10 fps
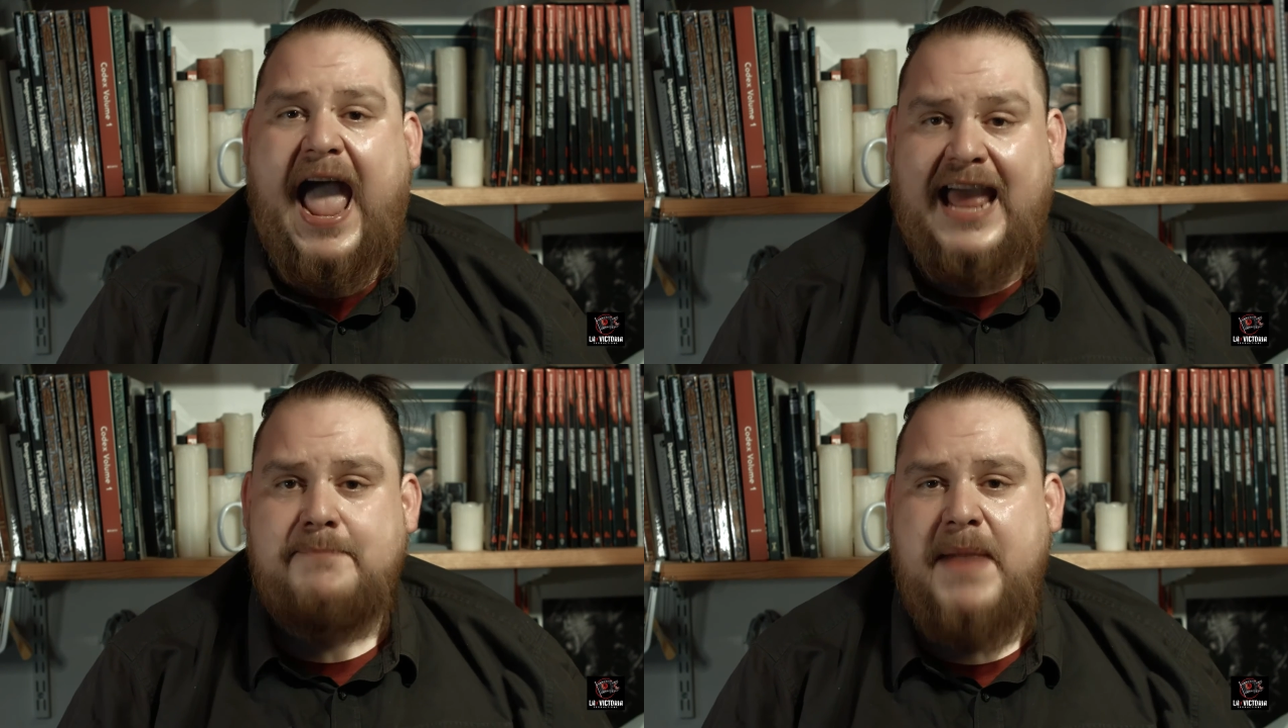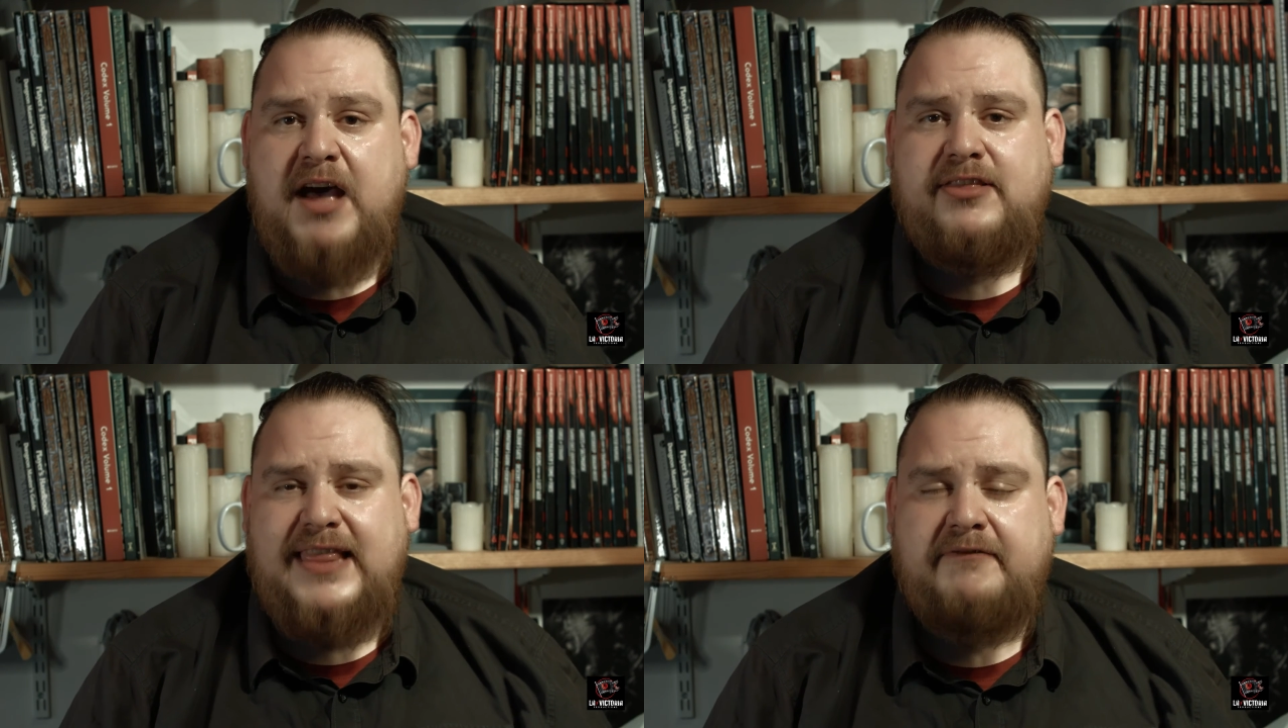At
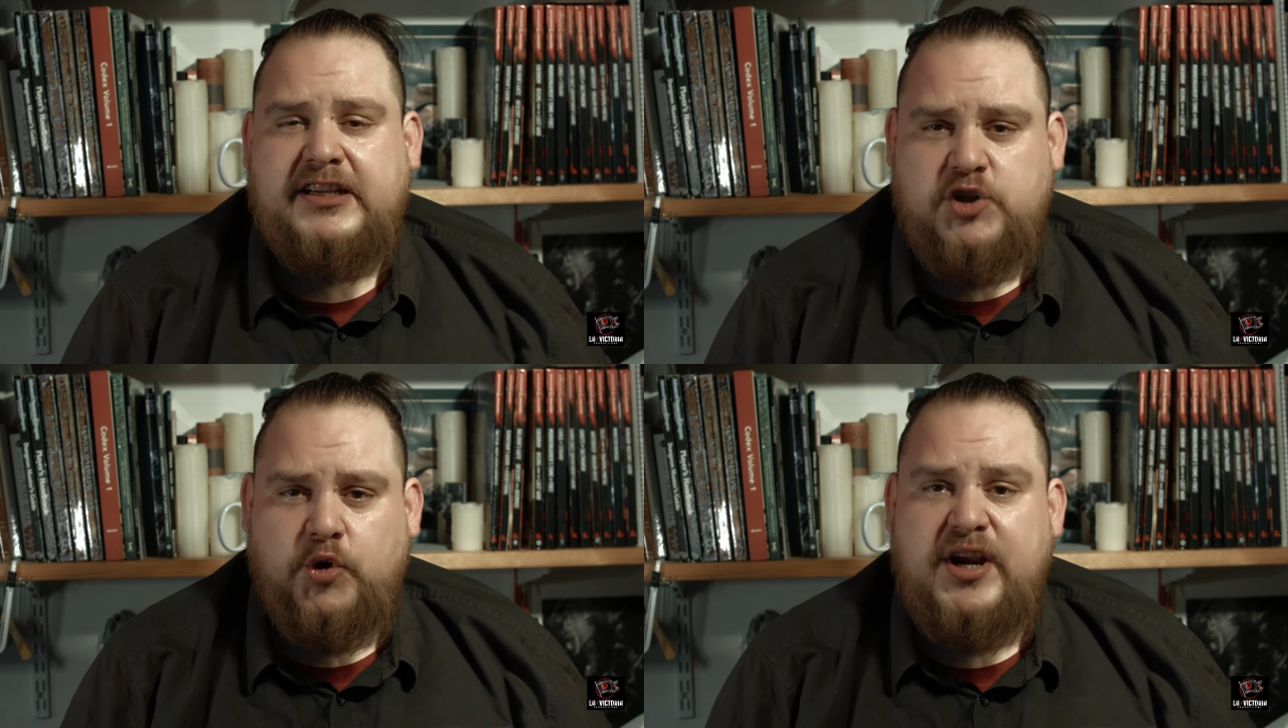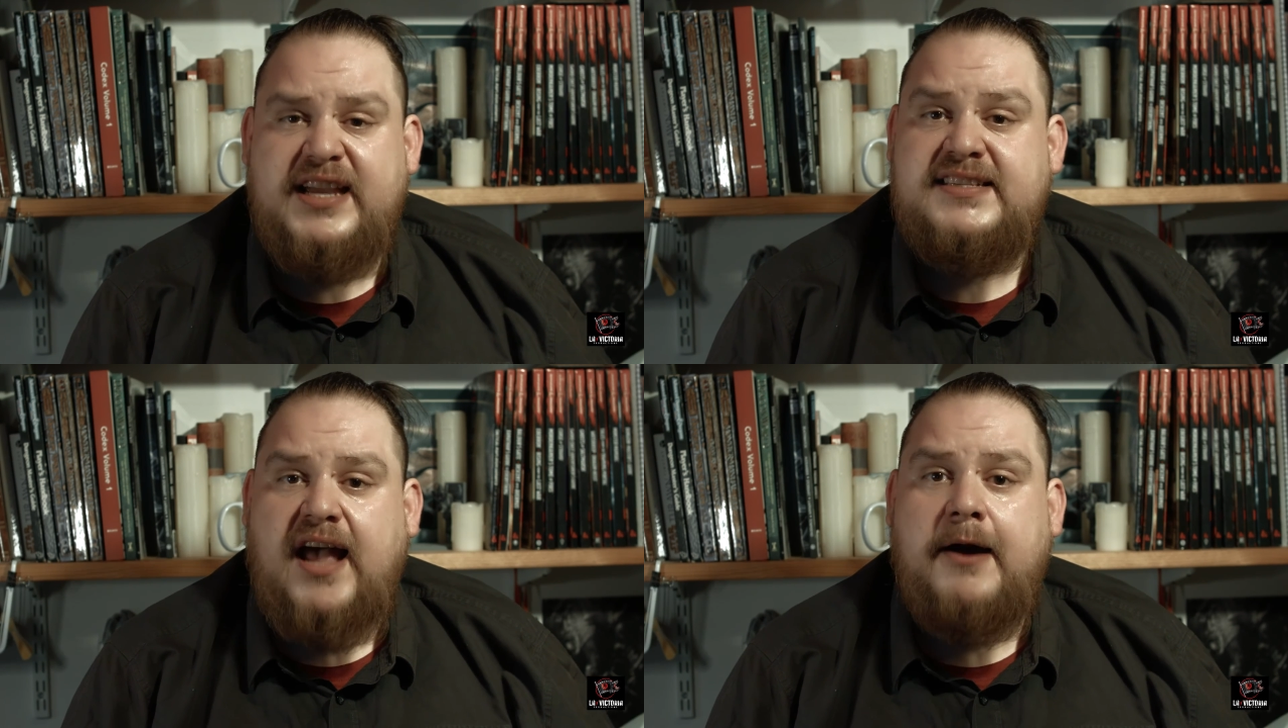Mouth La
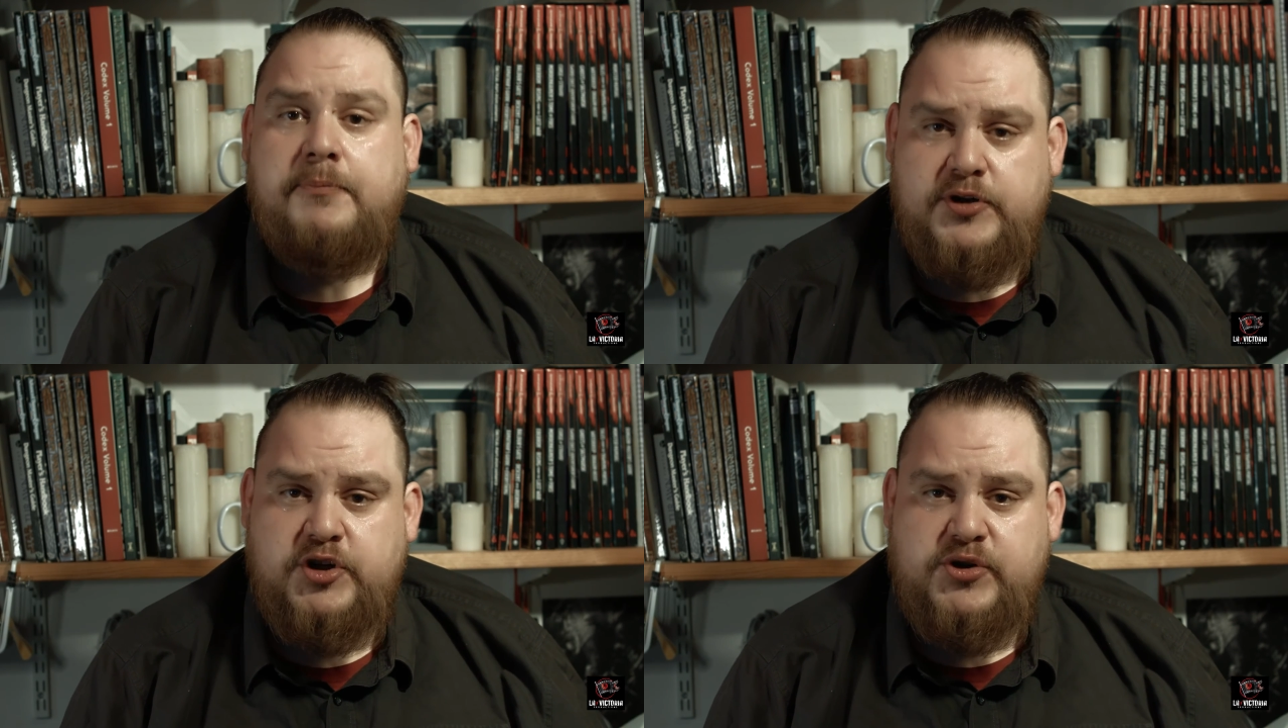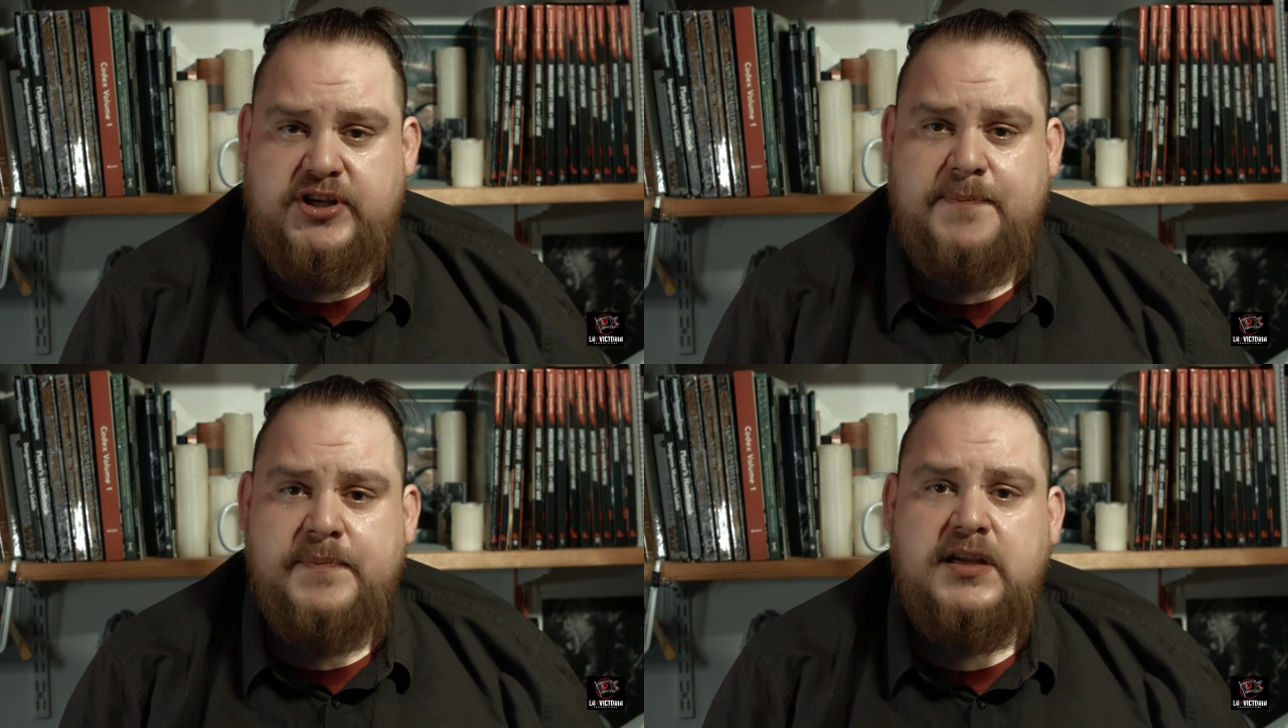Victoria is our
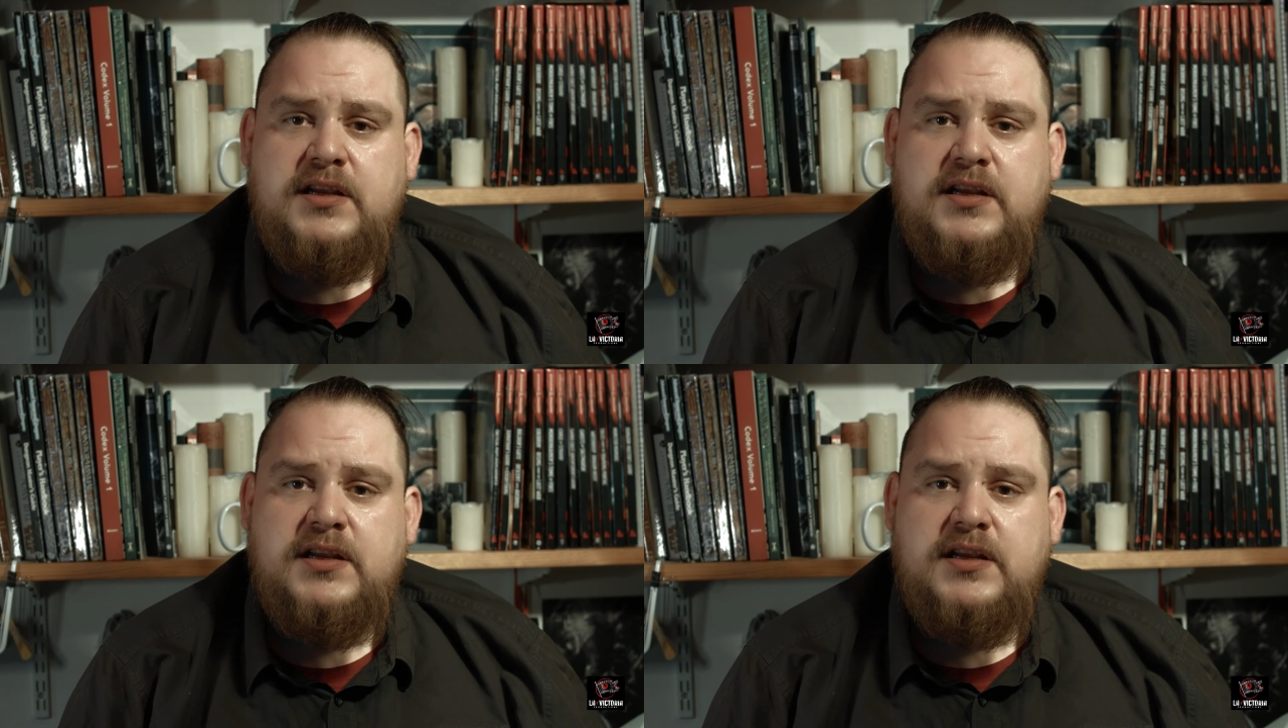producer.